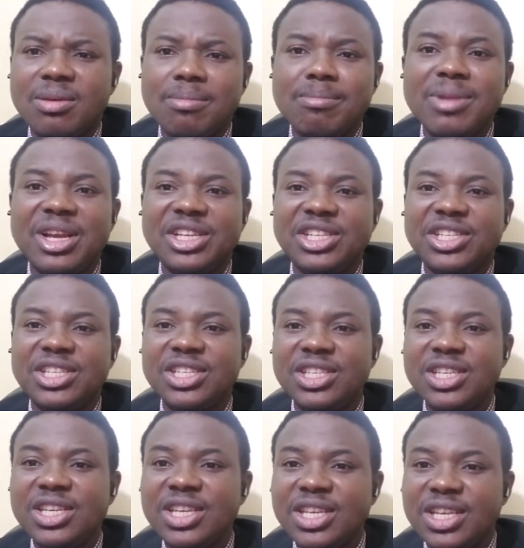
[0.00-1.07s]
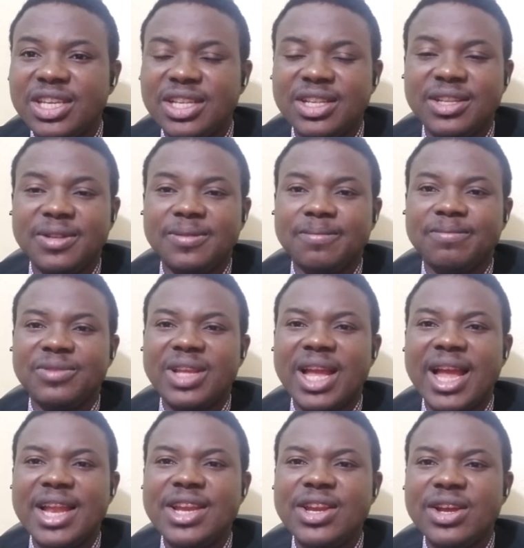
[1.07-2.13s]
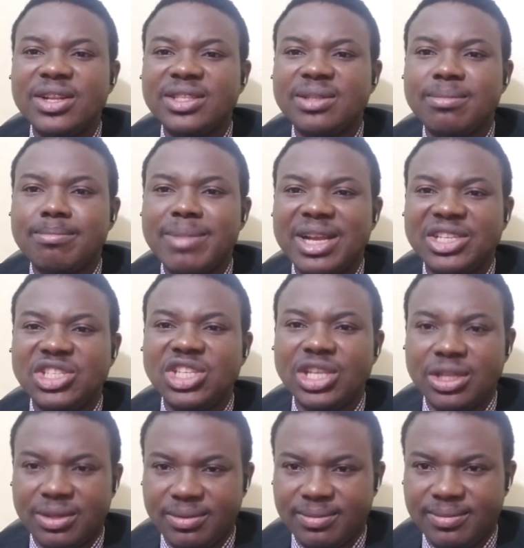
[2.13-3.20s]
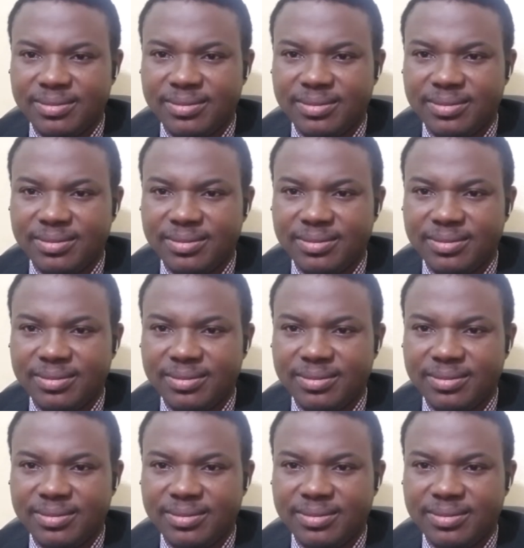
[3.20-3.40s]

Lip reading: machine and not machine.